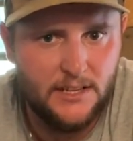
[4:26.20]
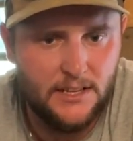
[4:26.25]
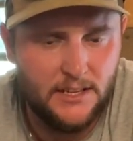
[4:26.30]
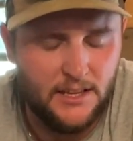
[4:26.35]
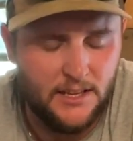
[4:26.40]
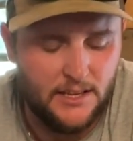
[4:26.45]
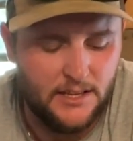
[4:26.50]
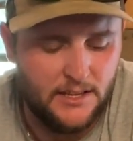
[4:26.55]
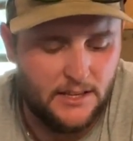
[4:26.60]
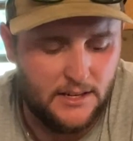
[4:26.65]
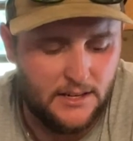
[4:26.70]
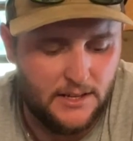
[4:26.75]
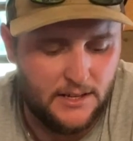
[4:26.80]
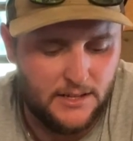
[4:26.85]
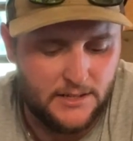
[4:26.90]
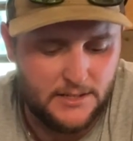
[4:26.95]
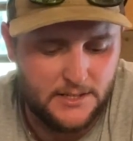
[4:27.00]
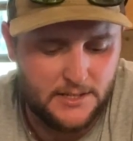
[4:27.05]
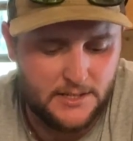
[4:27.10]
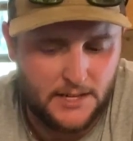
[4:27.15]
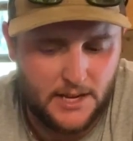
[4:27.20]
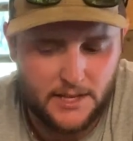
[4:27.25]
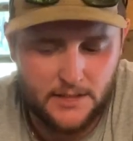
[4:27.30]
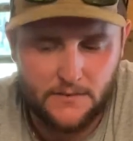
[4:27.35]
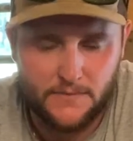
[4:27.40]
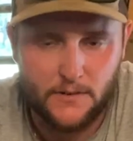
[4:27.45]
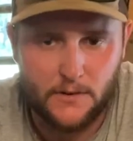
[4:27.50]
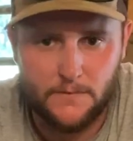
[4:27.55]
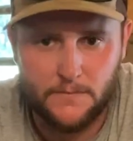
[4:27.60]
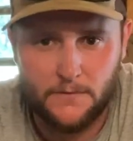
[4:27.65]
and uh, just take
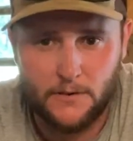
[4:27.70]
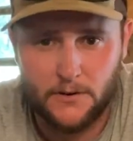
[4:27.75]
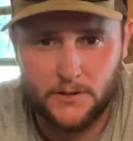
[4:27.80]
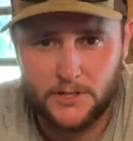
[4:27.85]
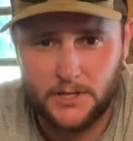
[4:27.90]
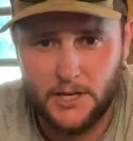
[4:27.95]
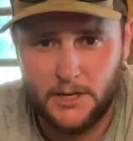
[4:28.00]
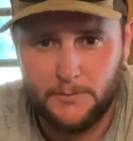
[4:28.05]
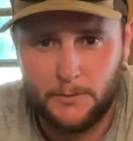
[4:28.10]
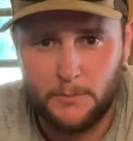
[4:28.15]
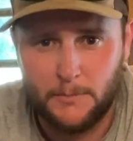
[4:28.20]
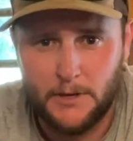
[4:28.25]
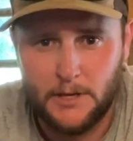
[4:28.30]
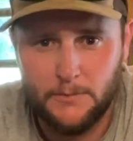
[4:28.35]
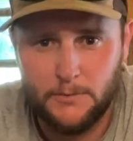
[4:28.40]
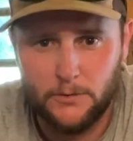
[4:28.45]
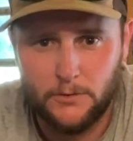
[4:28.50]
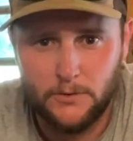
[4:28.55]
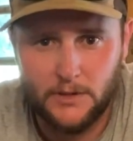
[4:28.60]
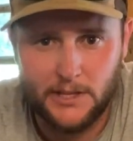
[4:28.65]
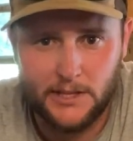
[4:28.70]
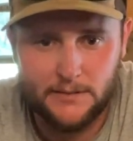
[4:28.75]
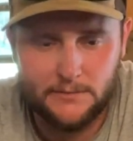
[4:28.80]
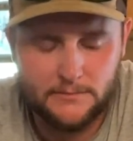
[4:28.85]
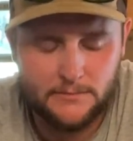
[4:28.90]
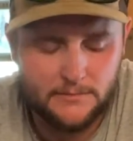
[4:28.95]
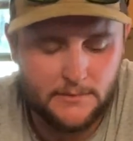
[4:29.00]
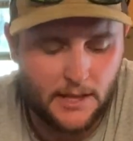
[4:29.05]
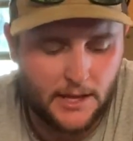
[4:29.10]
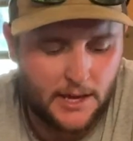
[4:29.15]
the first couple people that,
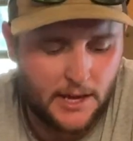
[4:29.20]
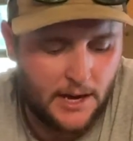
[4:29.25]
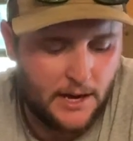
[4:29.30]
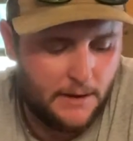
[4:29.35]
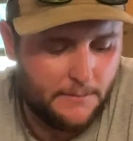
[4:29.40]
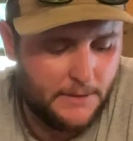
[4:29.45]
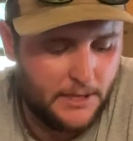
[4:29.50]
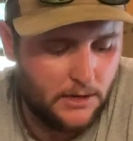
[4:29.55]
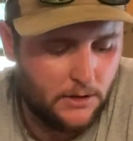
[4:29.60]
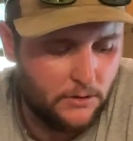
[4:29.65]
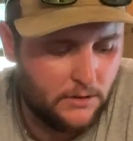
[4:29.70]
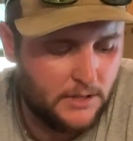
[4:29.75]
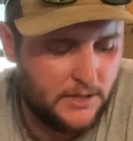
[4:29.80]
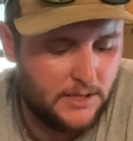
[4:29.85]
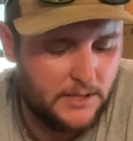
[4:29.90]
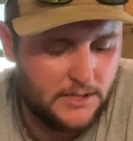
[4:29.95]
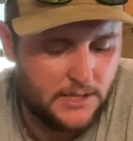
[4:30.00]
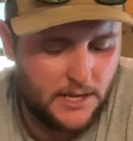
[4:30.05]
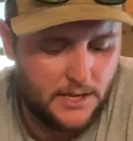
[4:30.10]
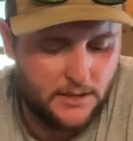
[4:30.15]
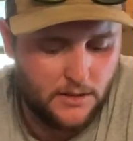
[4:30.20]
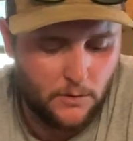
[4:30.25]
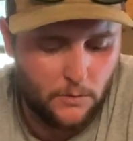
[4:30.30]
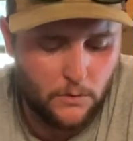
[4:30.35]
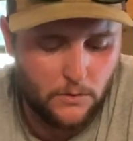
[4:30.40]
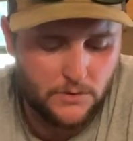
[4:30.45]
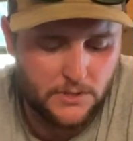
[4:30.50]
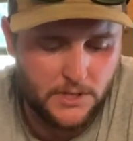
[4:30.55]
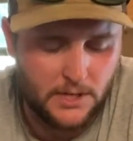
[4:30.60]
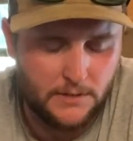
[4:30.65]
that comment on it, that's saying they
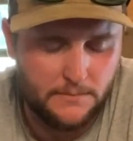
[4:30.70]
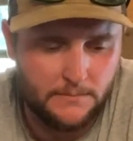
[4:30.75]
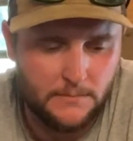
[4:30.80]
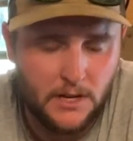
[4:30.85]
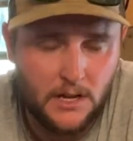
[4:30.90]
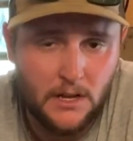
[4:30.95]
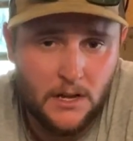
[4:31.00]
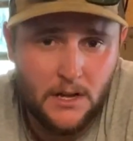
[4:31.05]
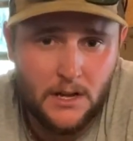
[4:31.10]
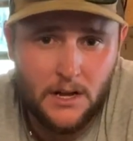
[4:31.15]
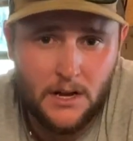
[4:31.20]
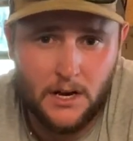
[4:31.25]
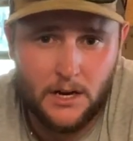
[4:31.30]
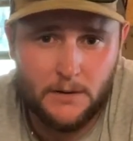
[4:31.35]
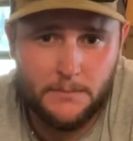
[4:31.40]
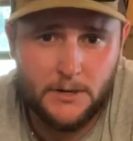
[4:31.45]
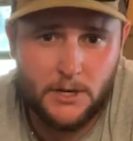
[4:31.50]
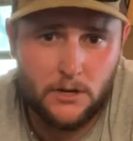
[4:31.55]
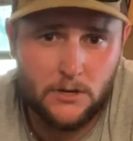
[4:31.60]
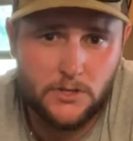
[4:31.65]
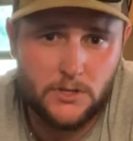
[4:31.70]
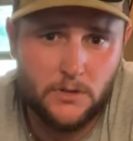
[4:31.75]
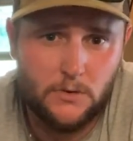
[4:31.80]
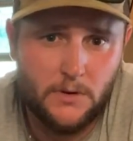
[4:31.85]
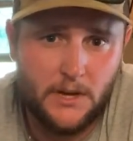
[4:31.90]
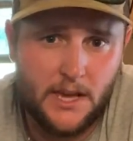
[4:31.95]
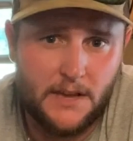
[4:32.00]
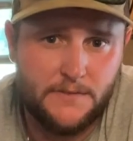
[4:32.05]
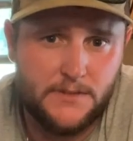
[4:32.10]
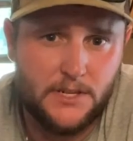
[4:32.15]
want something. Uh, but also
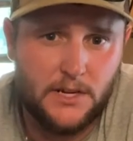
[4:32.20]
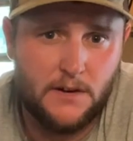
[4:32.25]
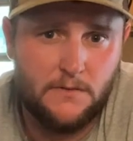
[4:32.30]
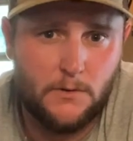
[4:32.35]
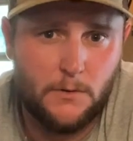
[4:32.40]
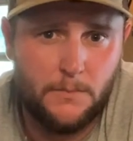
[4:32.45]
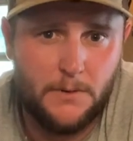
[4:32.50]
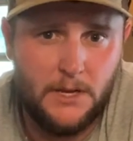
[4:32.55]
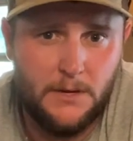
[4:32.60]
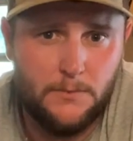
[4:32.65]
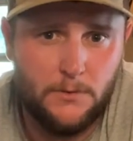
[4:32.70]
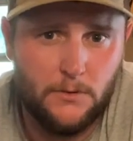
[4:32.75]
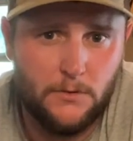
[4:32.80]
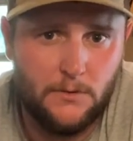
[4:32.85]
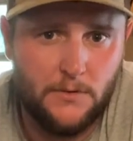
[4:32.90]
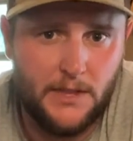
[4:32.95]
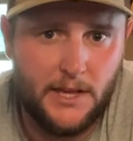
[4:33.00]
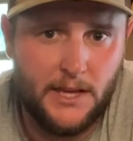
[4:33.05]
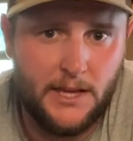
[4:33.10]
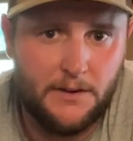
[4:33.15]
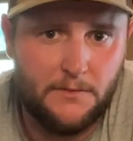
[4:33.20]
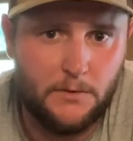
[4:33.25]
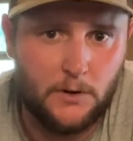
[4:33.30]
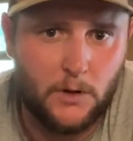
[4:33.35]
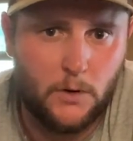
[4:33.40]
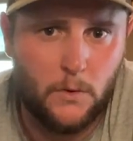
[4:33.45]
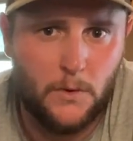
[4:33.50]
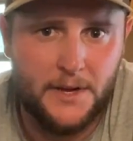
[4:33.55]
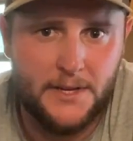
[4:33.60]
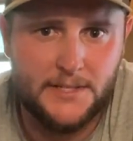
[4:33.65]
we have several people that
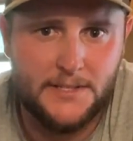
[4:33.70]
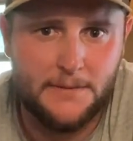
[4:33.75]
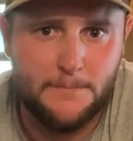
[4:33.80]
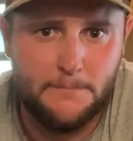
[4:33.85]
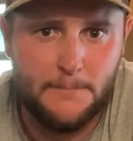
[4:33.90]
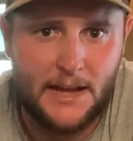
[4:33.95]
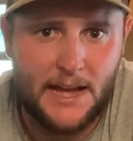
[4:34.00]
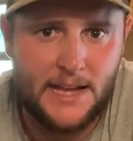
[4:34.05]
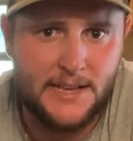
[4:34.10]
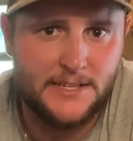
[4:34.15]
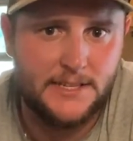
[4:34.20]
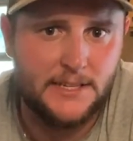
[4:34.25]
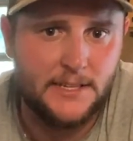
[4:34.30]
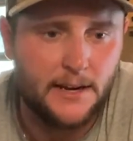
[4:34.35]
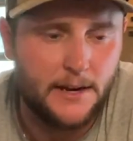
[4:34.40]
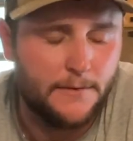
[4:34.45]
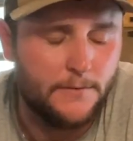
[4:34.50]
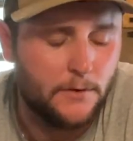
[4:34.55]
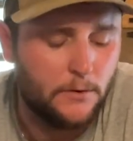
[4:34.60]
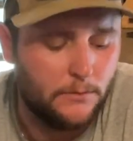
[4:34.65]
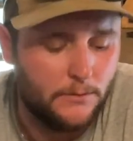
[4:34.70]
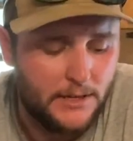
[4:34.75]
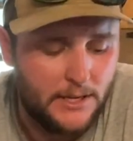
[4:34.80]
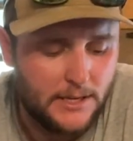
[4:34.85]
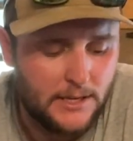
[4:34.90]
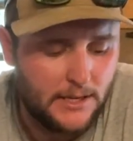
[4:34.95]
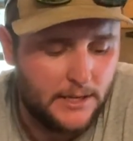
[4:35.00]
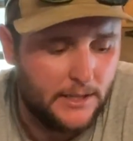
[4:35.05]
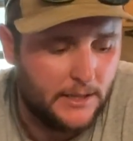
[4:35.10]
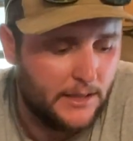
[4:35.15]
request a basket every
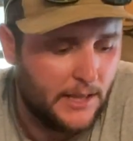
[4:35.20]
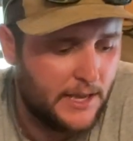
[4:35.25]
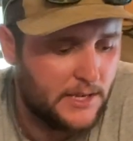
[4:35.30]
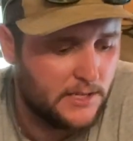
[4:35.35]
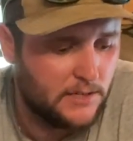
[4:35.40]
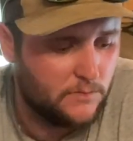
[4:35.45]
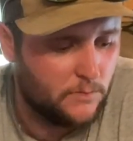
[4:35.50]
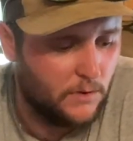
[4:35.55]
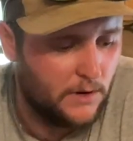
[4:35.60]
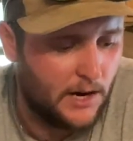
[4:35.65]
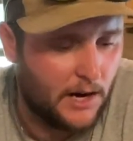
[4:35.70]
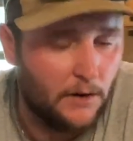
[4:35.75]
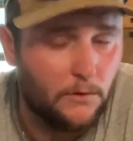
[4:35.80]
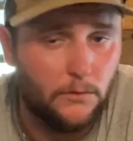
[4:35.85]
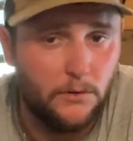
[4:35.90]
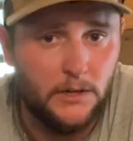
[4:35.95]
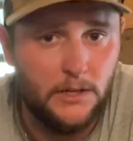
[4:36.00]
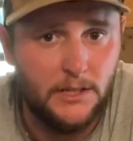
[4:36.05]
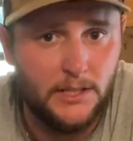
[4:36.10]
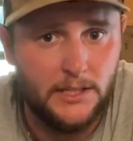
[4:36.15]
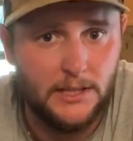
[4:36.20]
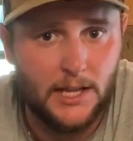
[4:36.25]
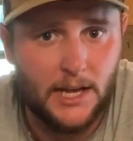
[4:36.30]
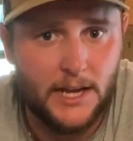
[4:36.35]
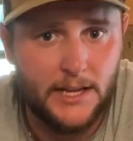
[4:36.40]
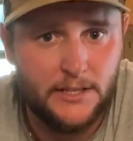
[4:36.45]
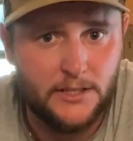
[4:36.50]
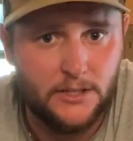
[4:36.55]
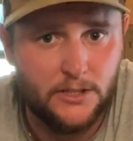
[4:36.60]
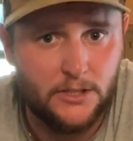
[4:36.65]
week, and that's what I really
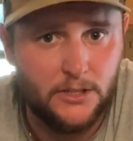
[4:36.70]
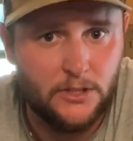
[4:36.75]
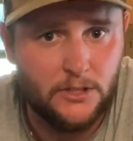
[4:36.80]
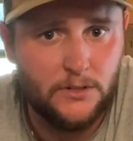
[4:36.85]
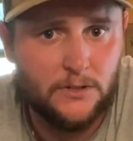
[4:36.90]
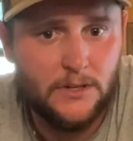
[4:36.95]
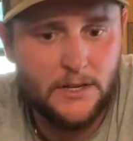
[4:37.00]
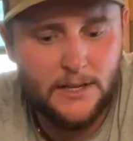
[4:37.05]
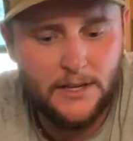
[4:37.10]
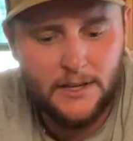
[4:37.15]
like to do.